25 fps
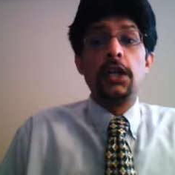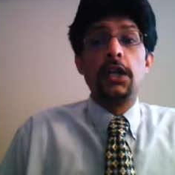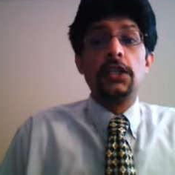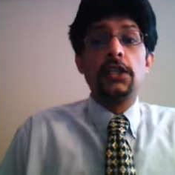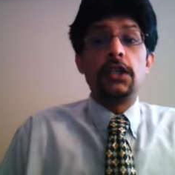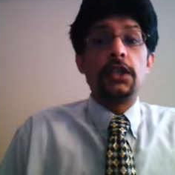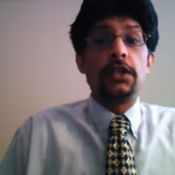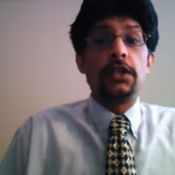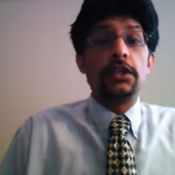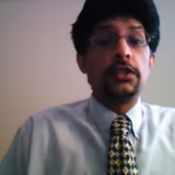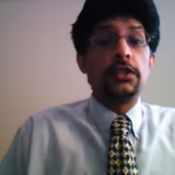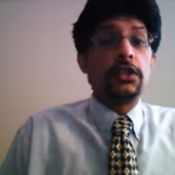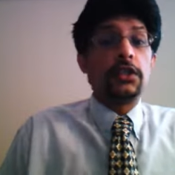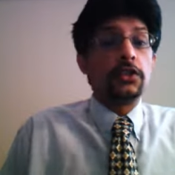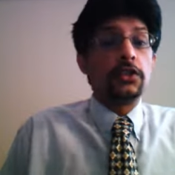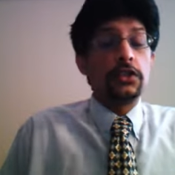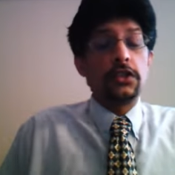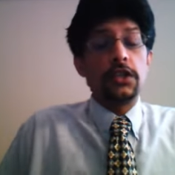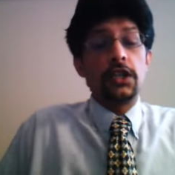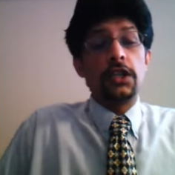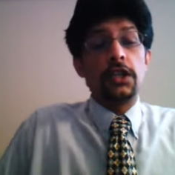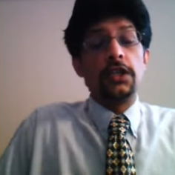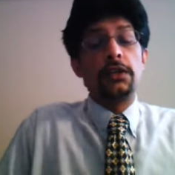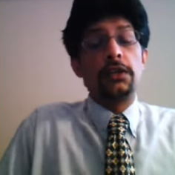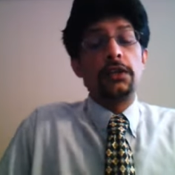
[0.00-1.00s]
The the
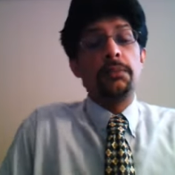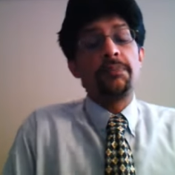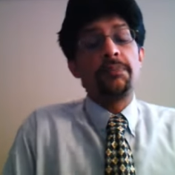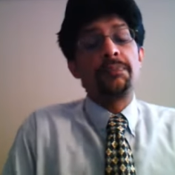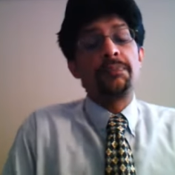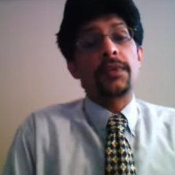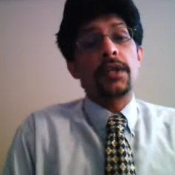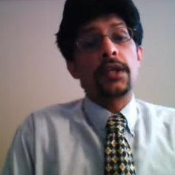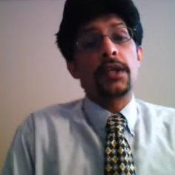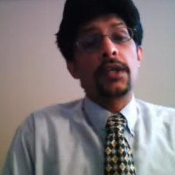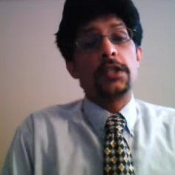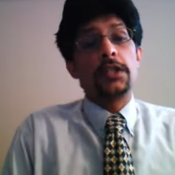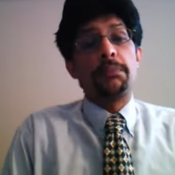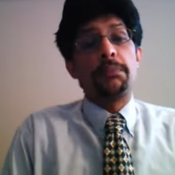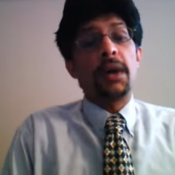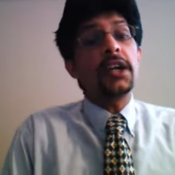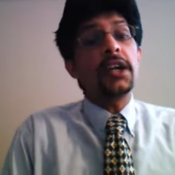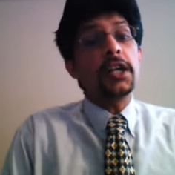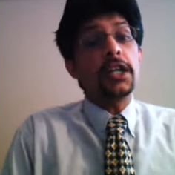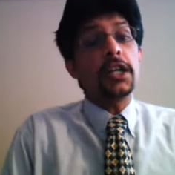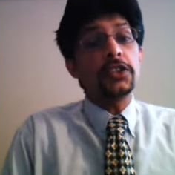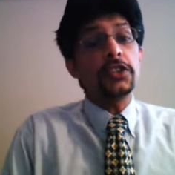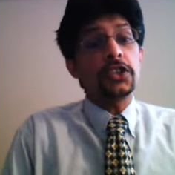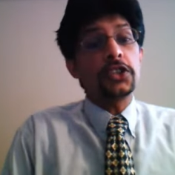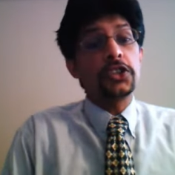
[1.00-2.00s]
the, the
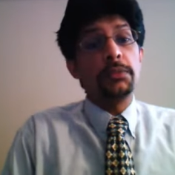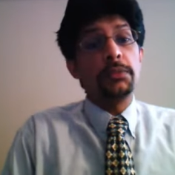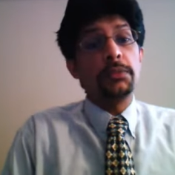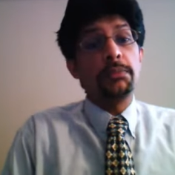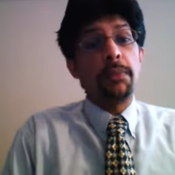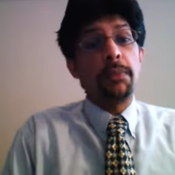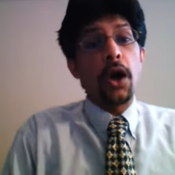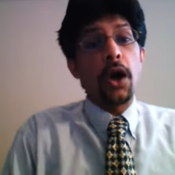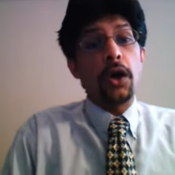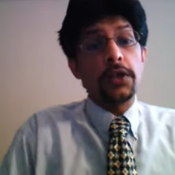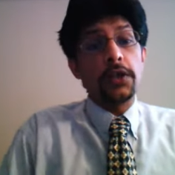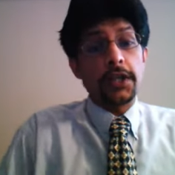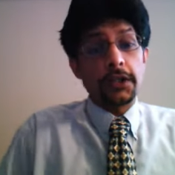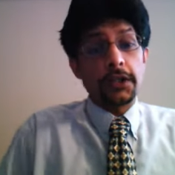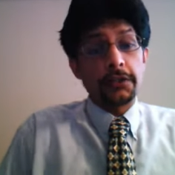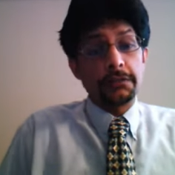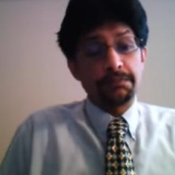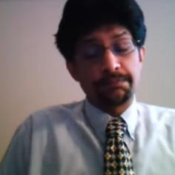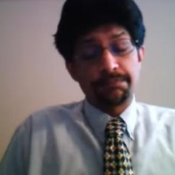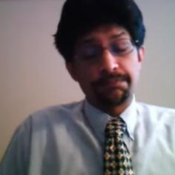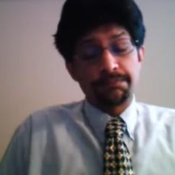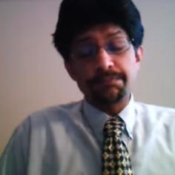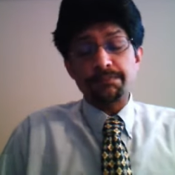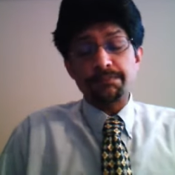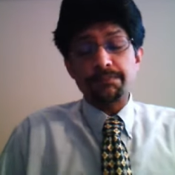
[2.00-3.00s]
Bangladeshi bowling
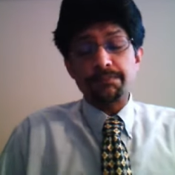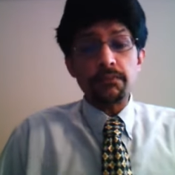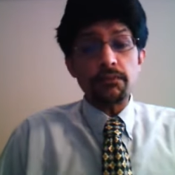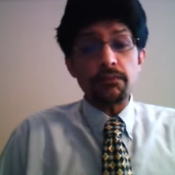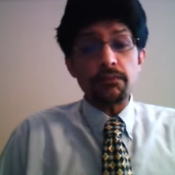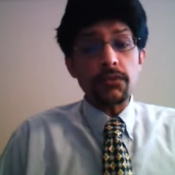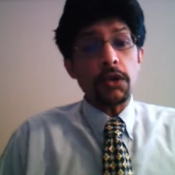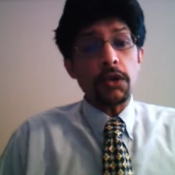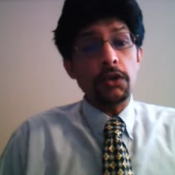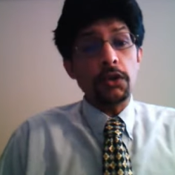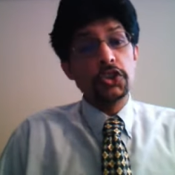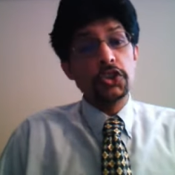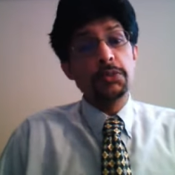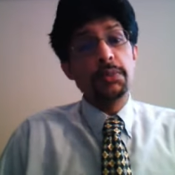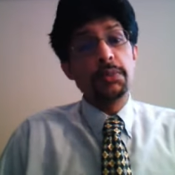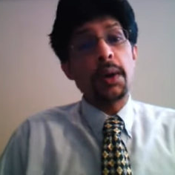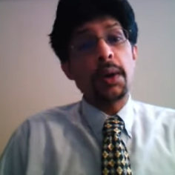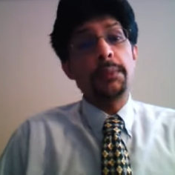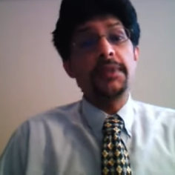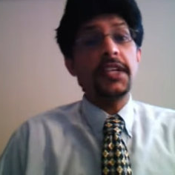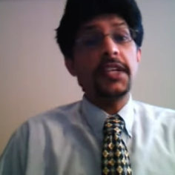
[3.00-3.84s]
was superb.